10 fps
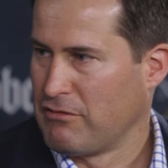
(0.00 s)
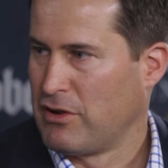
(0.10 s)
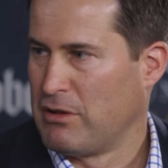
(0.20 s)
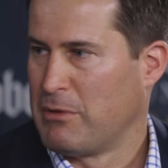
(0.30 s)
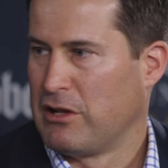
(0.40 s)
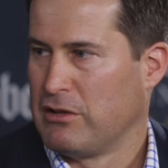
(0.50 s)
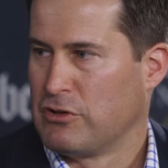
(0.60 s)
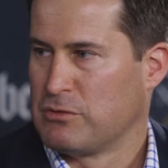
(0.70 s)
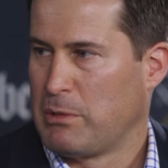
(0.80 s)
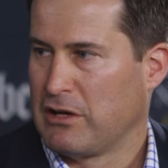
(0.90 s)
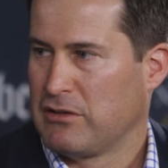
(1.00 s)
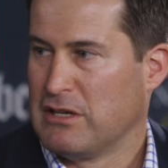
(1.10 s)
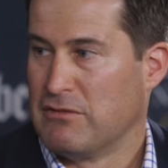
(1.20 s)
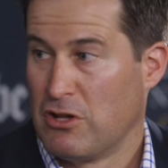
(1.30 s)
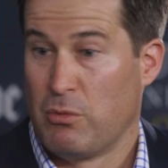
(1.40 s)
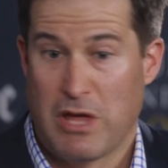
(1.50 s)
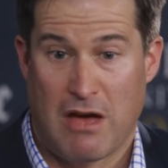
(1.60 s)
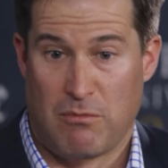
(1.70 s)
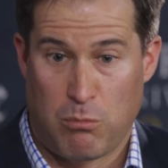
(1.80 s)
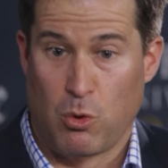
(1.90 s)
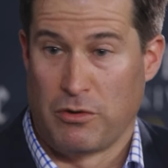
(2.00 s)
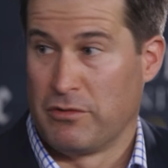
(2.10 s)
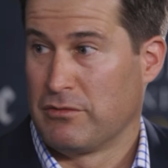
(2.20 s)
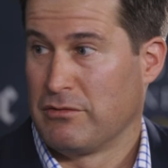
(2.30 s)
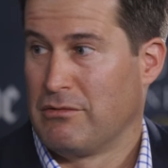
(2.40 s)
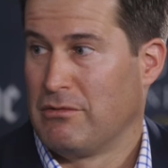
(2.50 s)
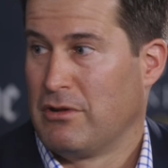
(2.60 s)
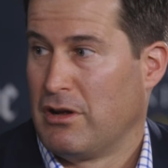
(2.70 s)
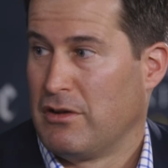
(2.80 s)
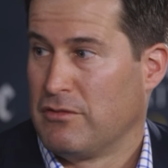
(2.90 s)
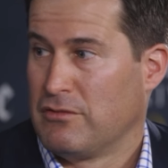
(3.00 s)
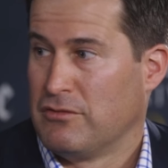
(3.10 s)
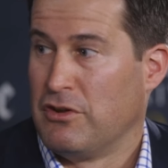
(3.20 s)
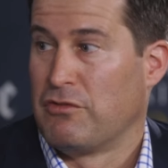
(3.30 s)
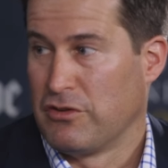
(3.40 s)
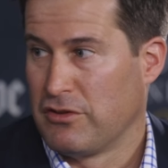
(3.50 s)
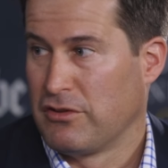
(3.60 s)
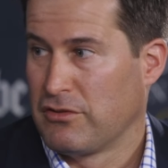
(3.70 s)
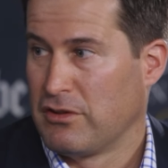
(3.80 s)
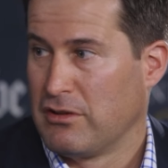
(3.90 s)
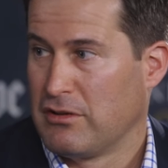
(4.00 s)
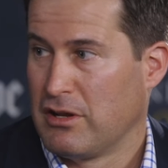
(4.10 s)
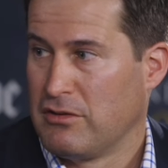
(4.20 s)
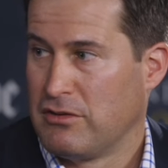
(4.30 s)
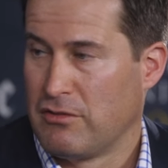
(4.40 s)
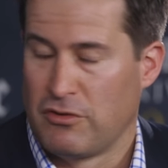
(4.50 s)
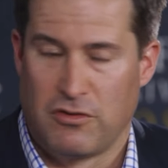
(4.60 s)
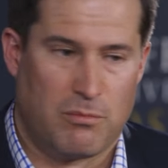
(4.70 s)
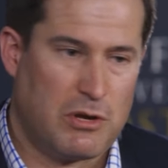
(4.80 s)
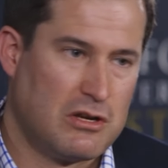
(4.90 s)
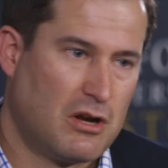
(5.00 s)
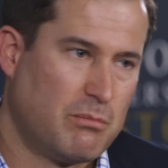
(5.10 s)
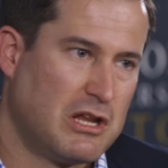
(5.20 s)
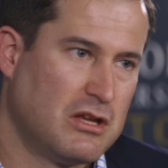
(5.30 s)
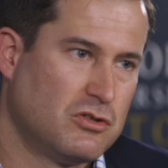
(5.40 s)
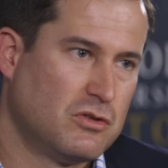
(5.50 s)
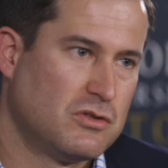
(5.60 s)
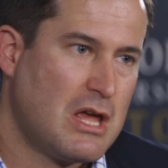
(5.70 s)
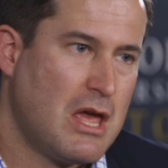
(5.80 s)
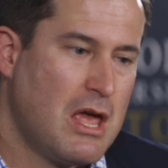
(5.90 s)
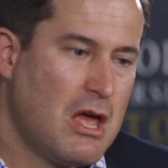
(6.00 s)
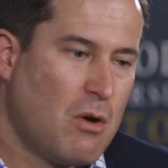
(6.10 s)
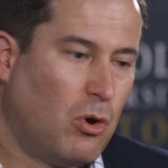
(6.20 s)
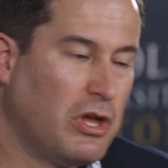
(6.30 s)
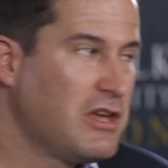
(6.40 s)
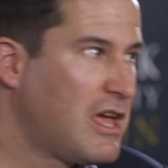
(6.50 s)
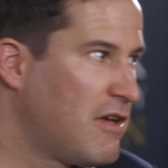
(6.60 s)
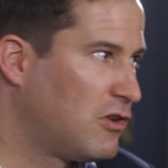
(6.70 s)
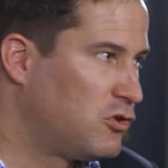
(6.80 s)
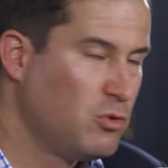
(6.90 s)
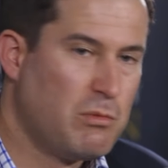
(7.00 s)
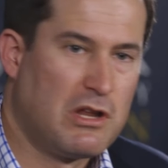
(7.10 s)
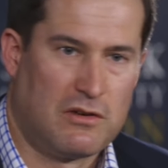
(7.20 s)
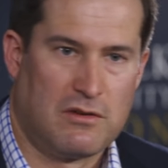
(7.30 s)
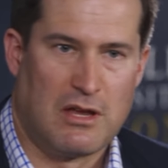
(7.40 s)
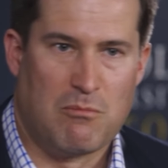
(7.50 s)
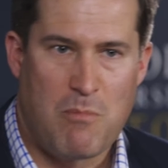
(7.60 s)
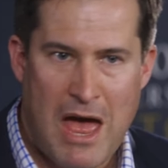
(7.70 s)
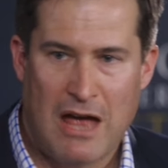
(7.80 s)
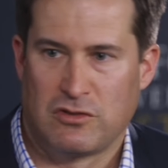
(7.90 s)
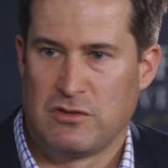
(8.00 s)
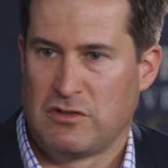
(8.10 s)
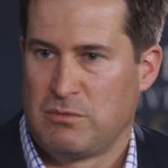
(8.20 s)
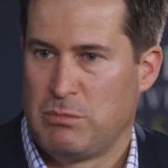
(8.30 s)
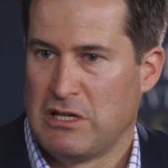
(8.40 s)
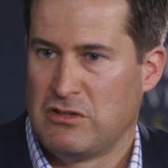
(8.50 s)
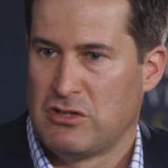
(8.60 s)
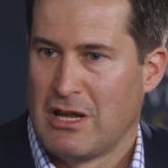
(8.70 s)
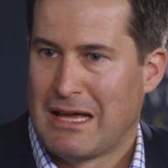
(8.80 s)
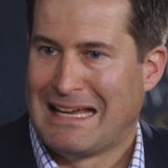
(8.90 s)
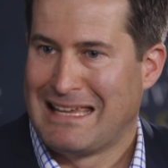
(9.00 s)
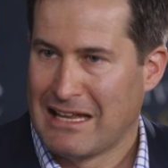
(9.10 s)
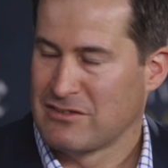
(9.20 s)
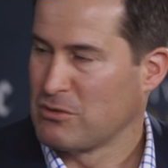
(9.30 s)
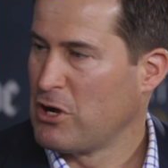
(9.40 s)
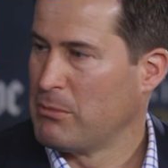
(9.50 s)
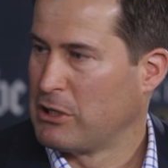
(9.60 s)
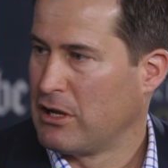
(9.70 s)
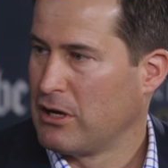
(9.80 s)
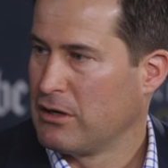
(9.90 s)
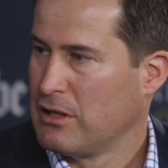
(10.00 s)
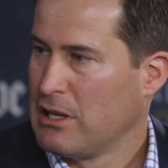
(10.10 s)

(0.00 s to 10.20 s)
I fundamentally respect, even though we have important uh, differences and, and, differences of opinion on many issues. Well, he gave a two-minute impassioned speech against Obamacare,